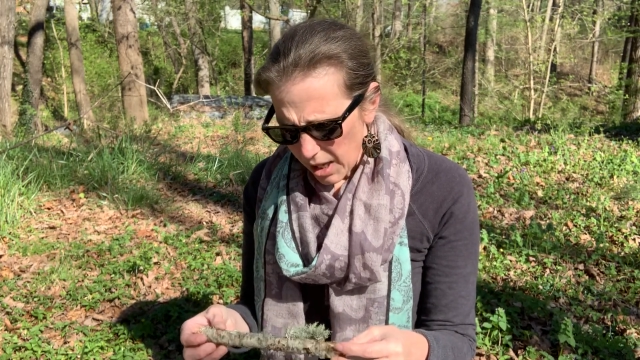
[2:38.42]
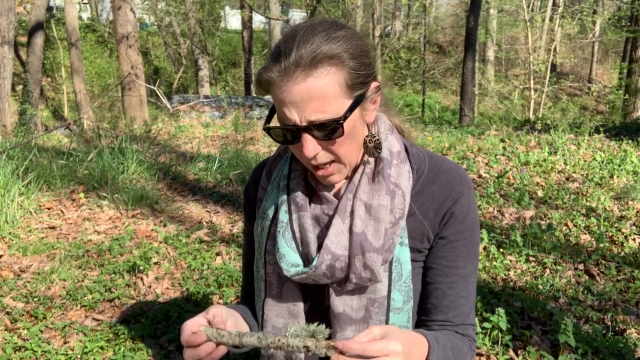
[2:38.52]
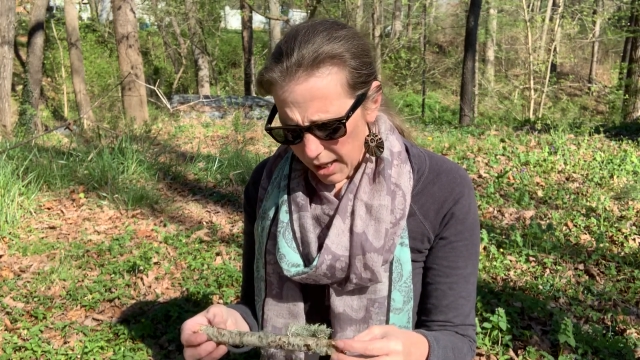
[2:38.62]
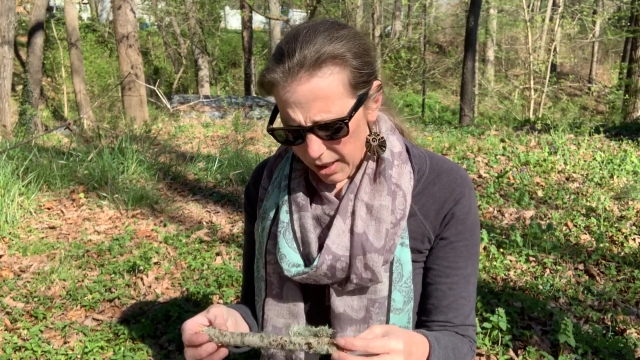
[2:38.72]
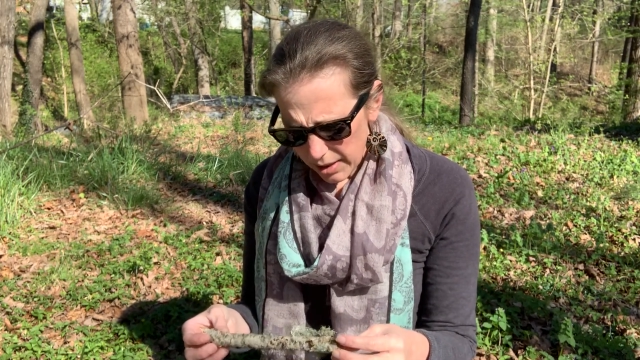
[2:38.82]

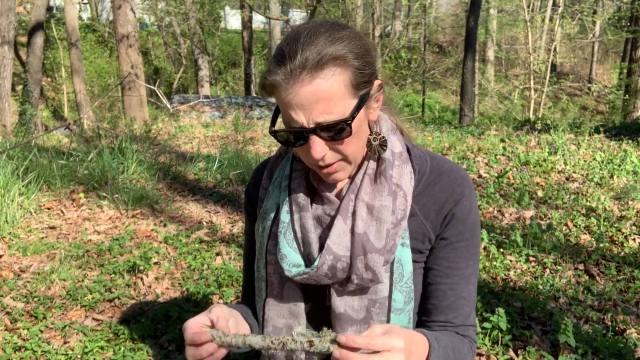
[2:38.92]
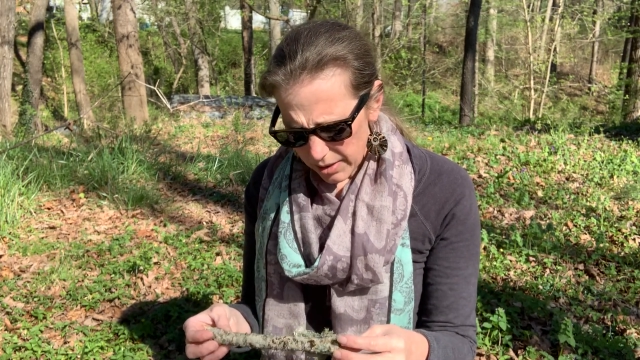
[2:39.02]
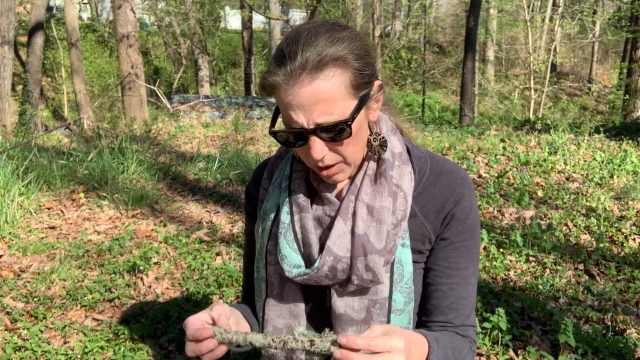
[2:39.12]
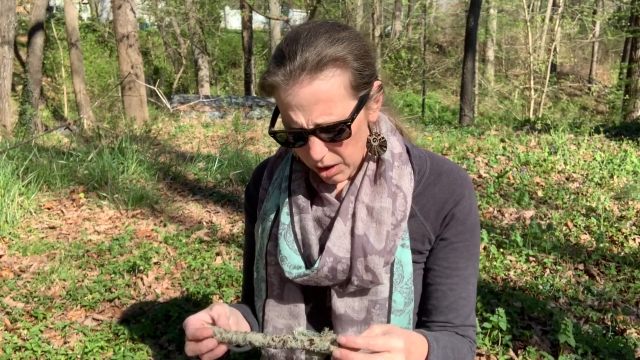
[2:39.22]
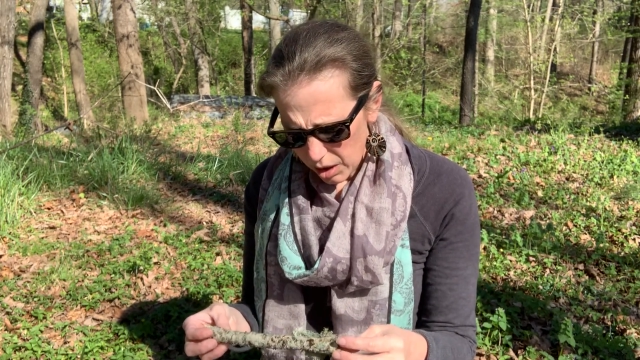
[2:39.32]
and
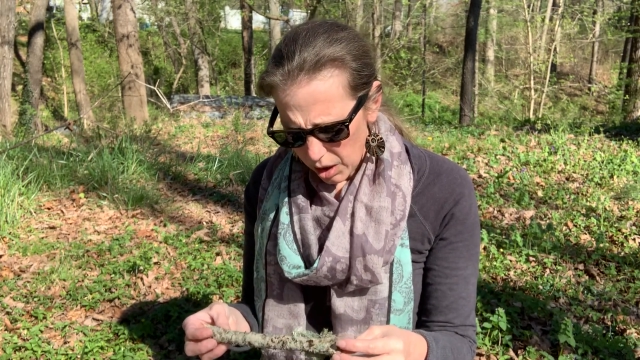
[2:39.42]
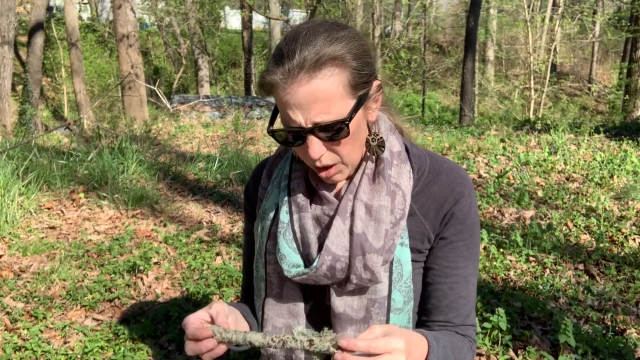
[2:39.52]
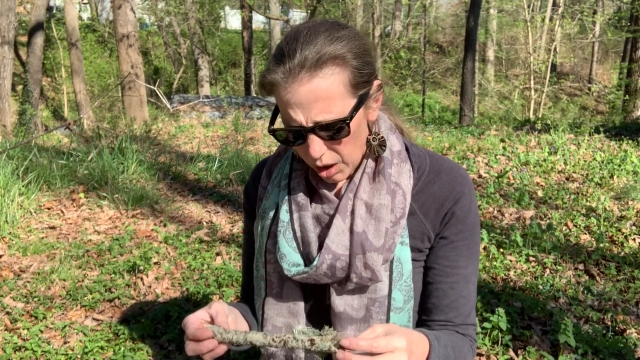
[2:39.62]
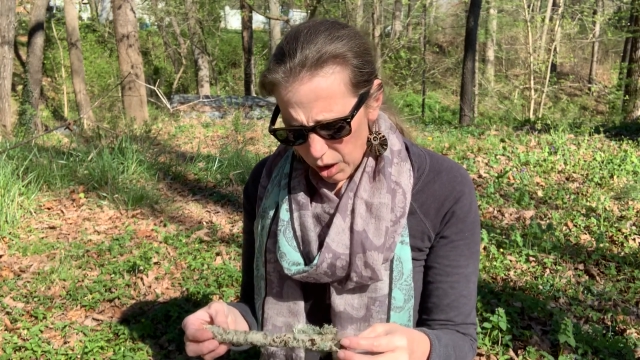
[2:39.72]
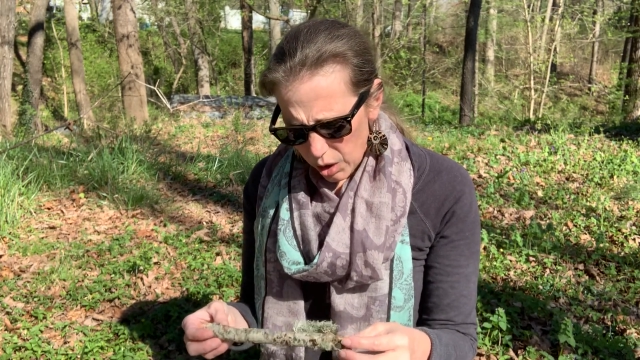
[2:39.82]

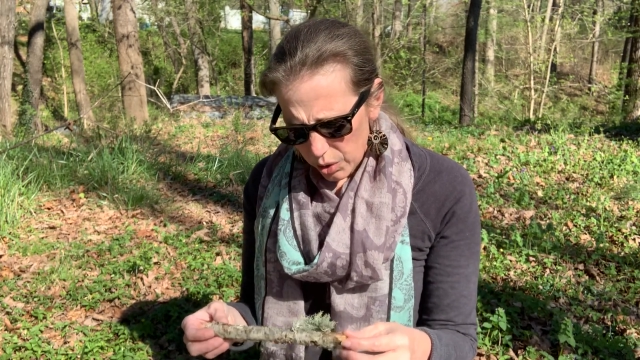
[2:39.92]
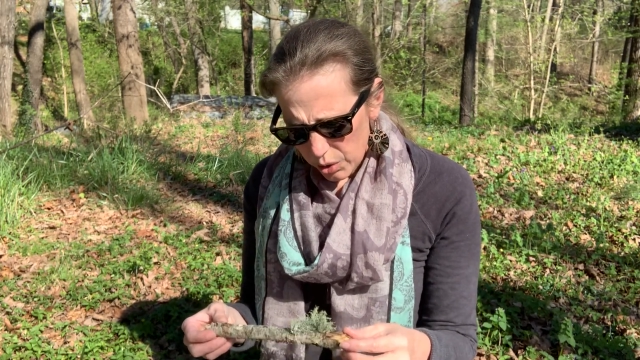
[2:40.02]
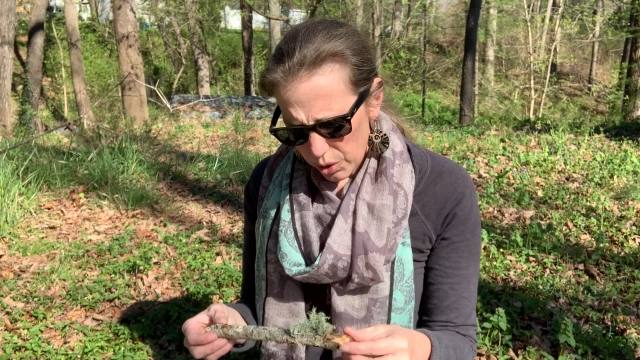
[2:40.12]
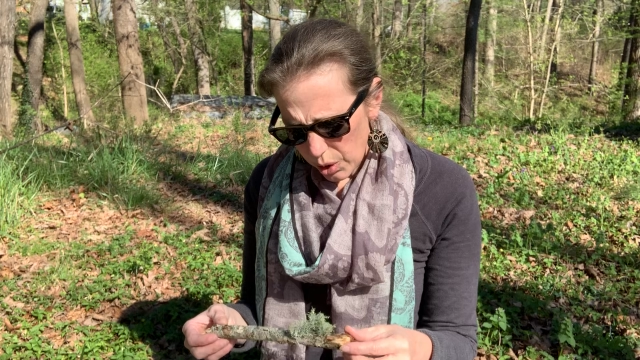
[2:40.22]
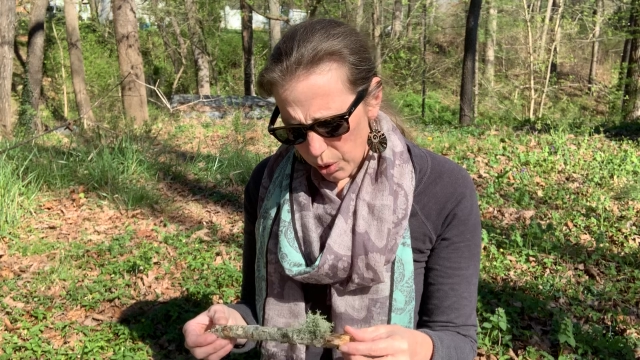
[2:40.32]

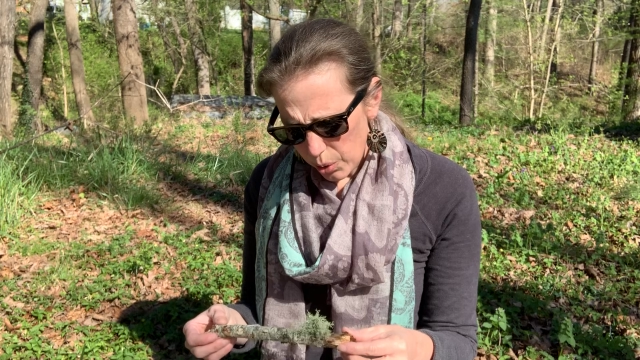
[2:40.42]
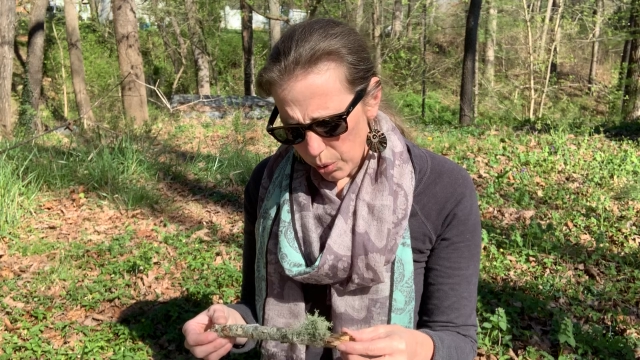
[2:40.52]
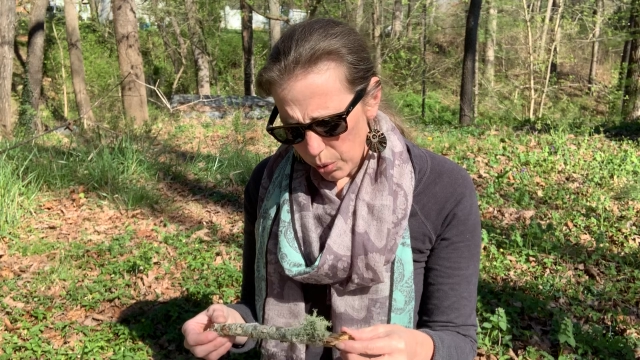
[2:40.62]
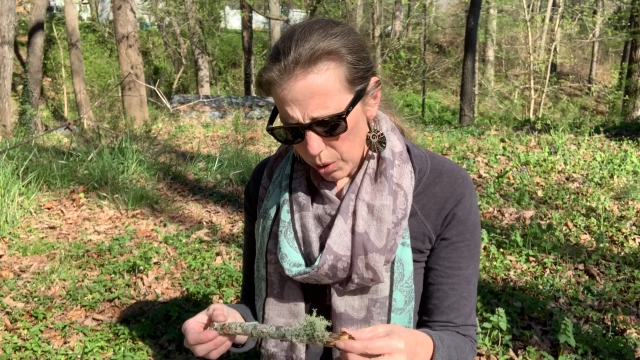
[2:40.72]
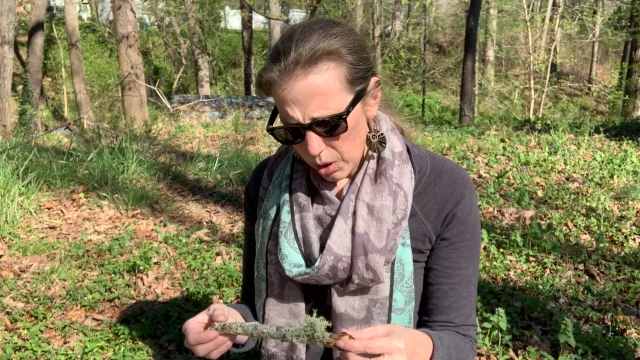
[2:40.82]
so